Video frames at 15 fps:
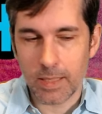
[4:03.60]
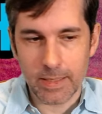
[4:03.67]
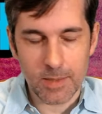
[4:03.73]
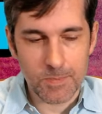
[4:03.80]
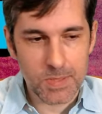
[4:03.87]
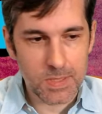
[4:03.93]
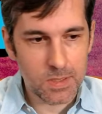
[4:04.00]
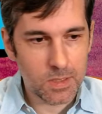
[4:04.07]

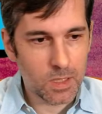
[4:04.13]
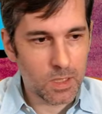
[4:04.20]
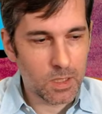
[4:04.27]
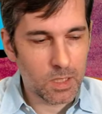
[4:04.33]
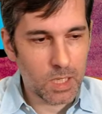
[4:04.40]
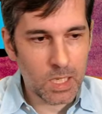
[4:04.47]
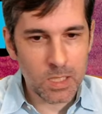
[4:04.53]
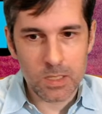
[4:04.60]
types
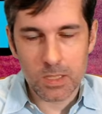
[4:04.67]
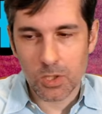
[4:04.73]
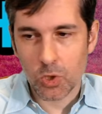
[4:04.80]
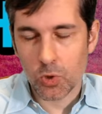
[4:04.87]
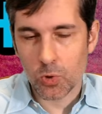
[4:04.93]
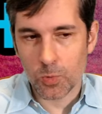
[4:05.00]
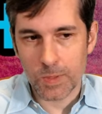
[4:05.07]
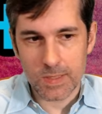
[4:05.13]
in the
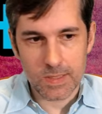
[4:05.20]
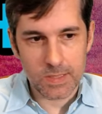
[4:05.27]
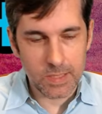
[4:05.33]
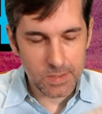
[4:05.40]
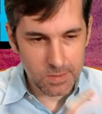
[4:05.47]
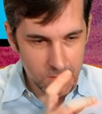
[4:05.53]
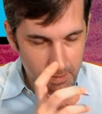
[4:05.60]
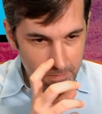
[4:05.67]
current
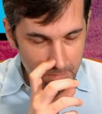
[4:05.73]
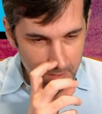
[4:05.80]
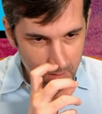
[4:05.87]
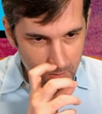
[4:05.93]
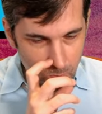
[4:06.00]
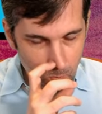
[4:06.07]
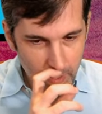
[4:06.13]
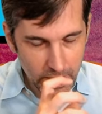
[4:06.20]
system,
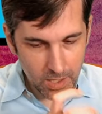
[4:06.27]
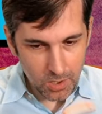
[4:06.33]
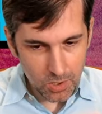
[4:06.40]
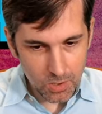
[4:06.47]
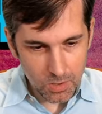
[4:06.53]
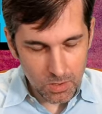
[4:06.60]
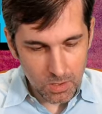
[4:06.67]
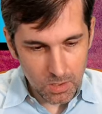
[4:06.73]

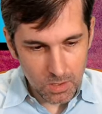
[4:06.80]
where